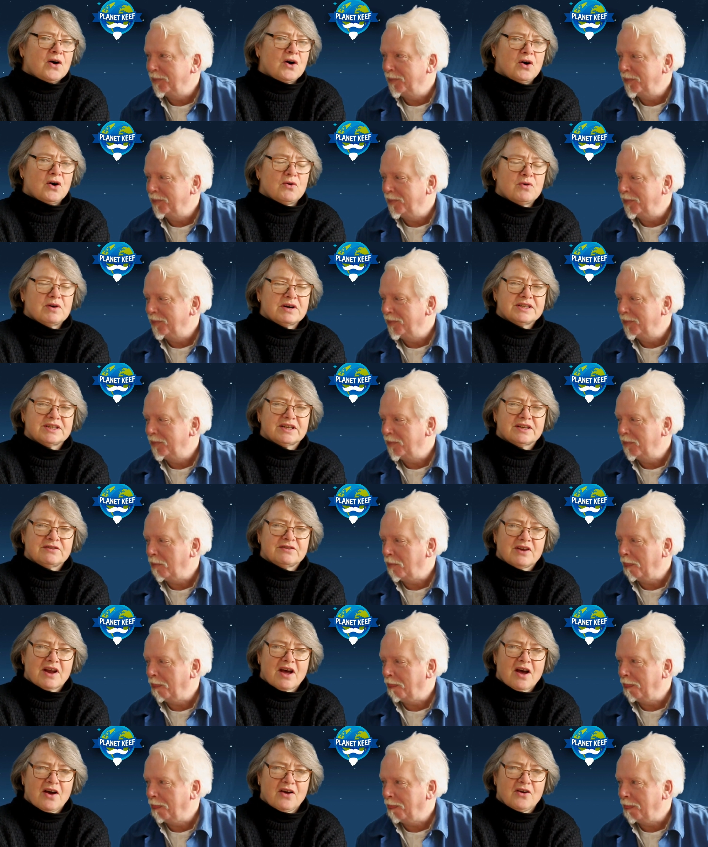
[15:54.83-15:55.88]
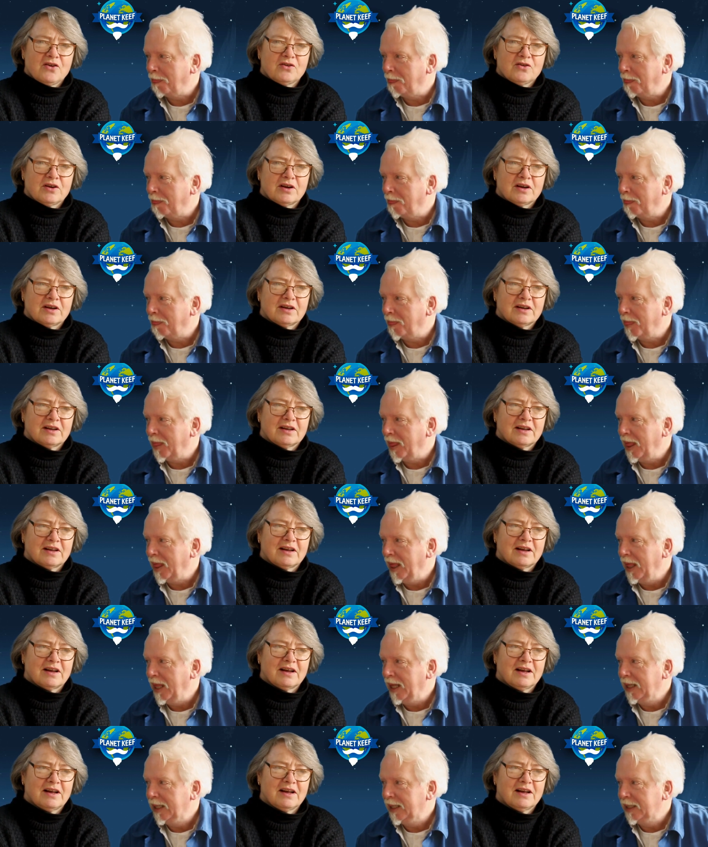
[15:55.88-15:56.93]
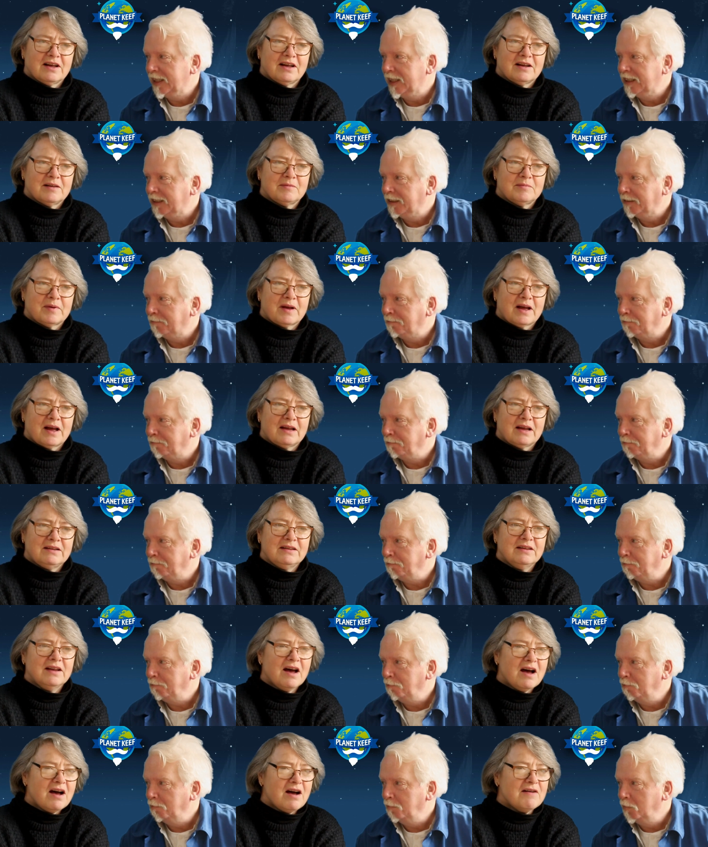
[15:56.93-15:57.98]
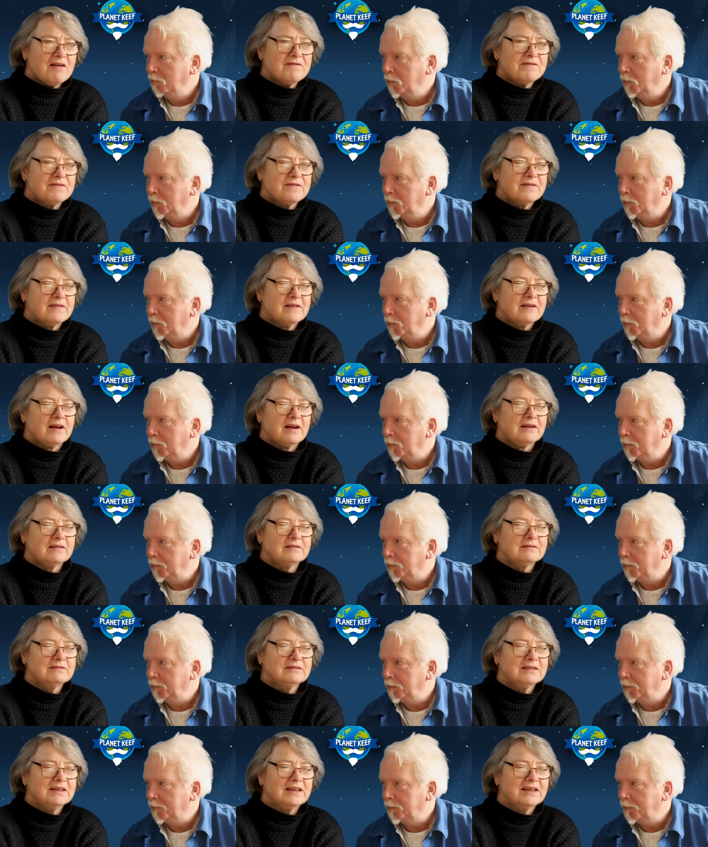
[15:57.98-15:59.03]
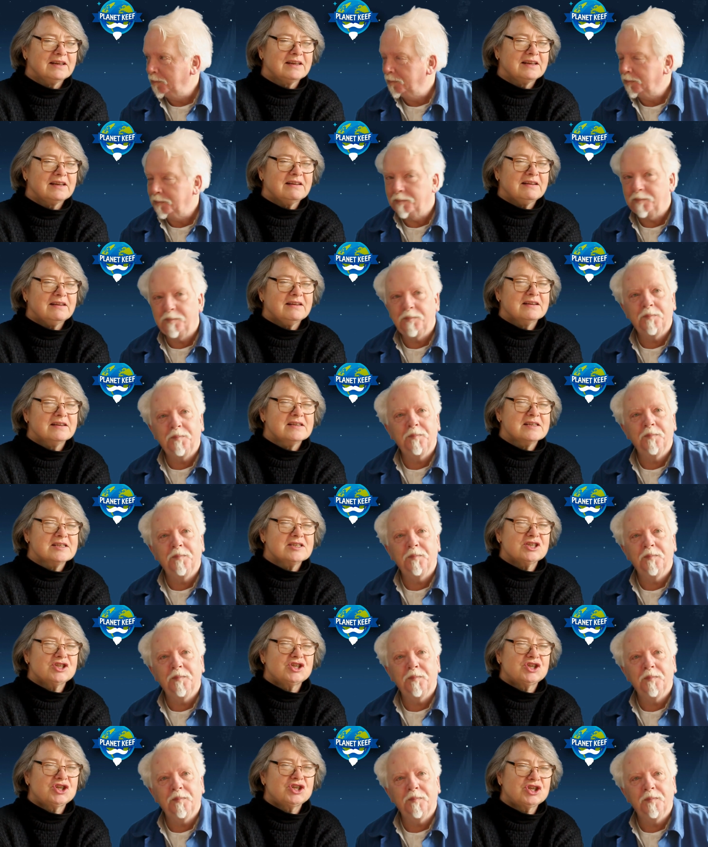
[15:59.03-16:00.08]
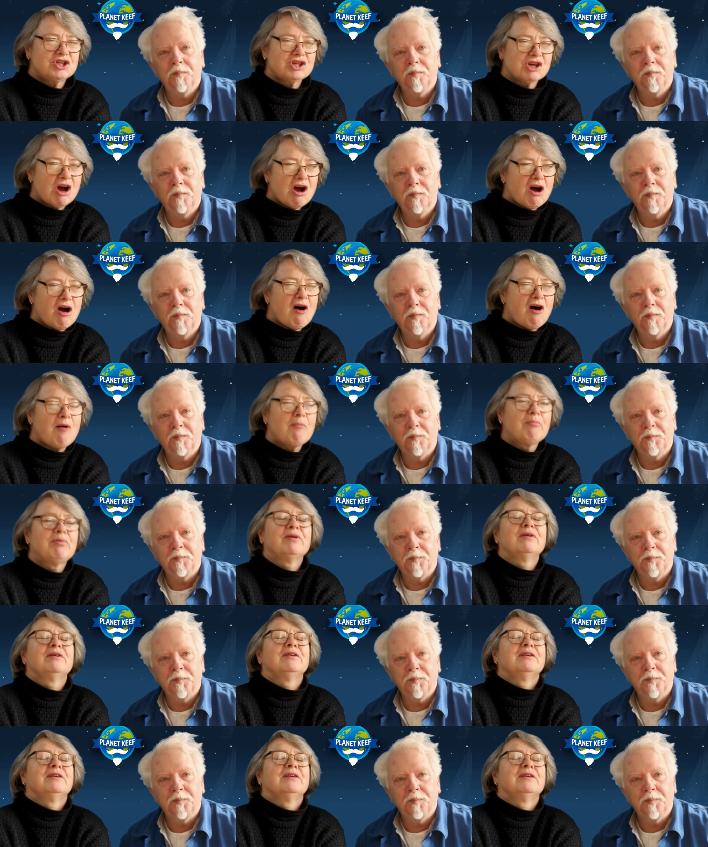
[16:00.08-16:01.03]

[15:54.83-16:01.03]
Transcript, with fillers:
Speaker 1: Oh, I don't know. But I love a really sharp